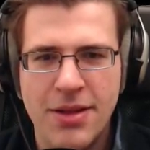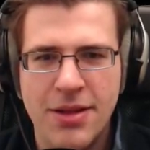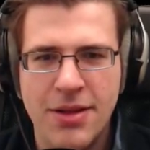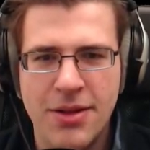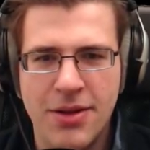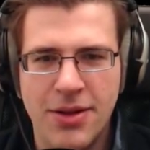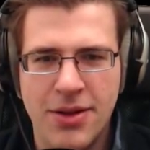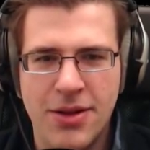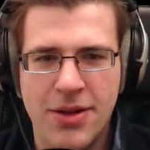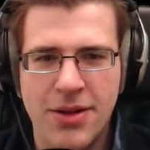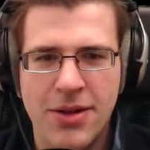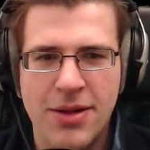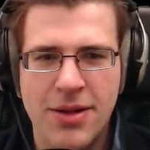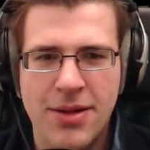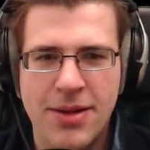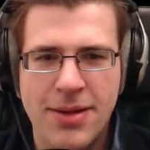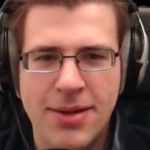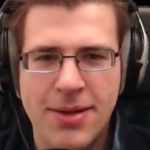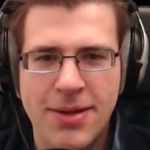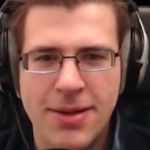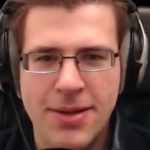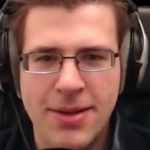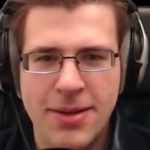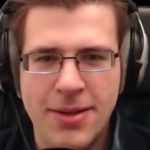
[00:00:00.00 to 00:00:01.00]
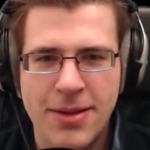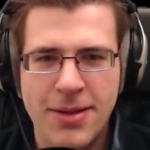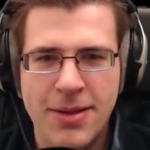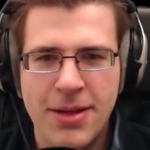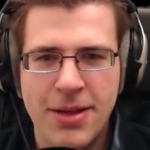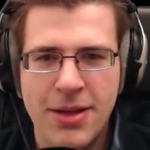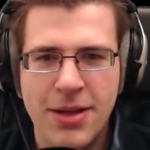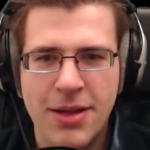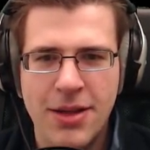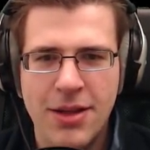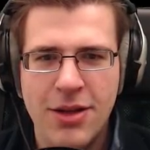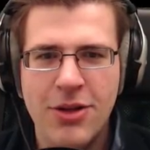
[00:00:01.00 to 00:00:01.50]
Aww.
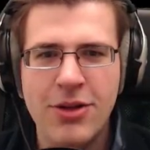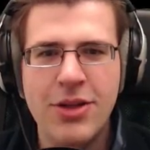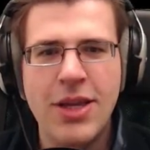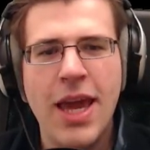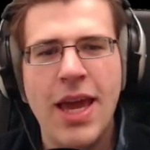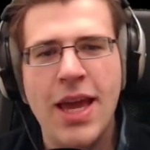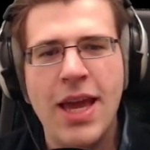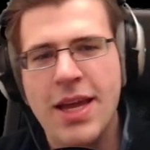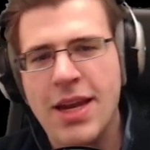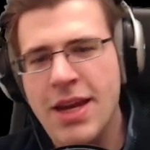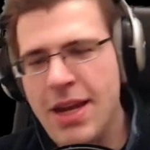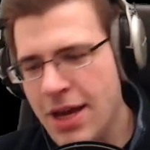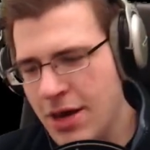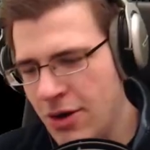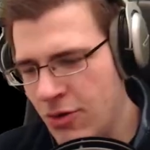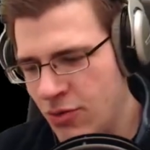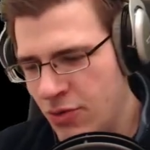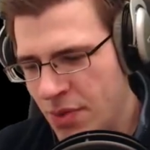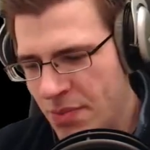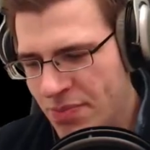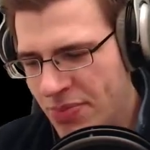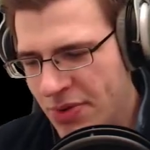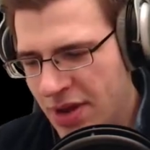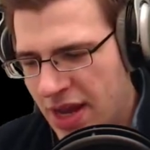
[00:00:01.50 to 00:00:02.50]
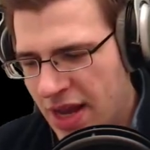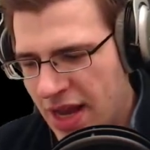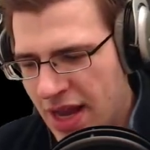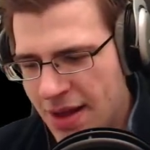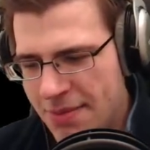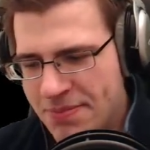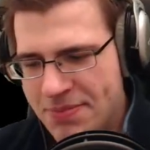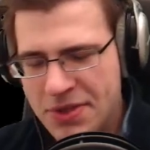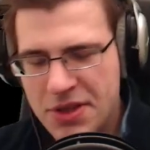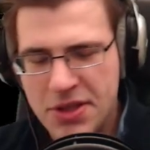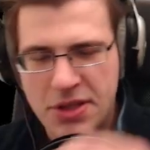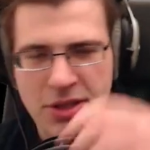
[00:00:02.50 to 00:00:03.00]
Okay, and now we bring
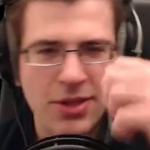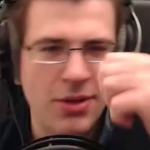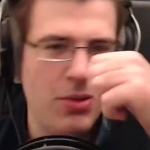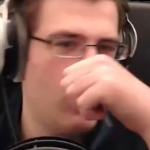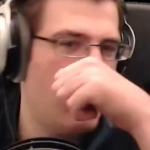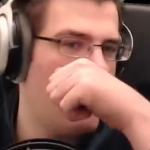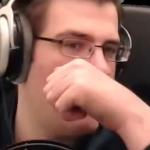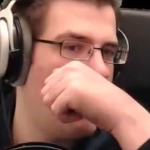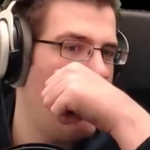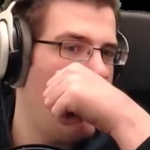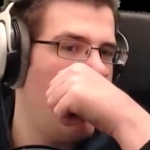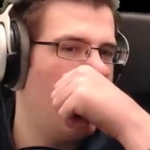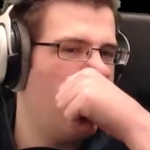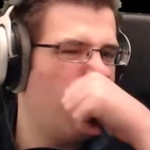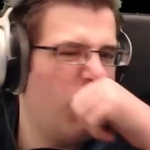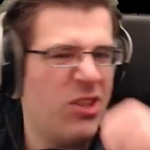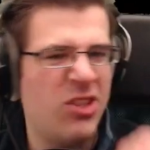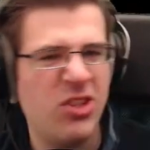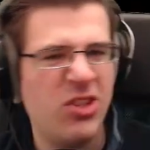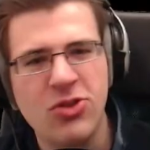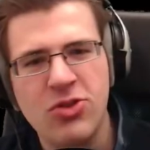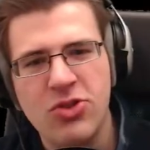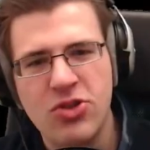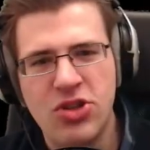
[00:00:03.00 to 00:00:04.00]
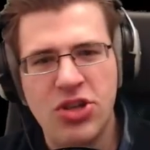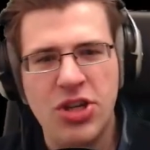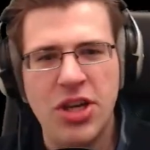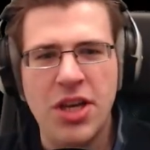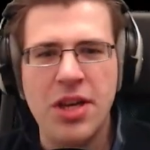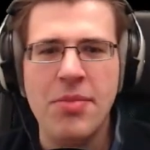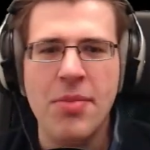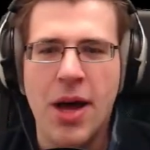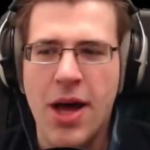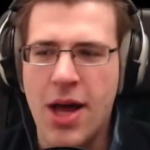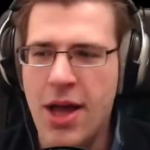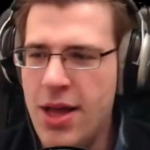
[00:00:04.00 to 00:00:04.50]
up the social link with
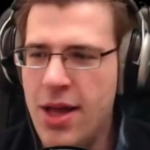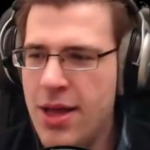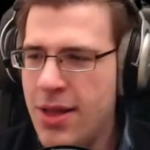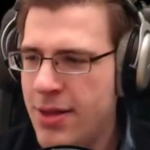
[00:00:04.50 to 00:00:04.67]
Jima.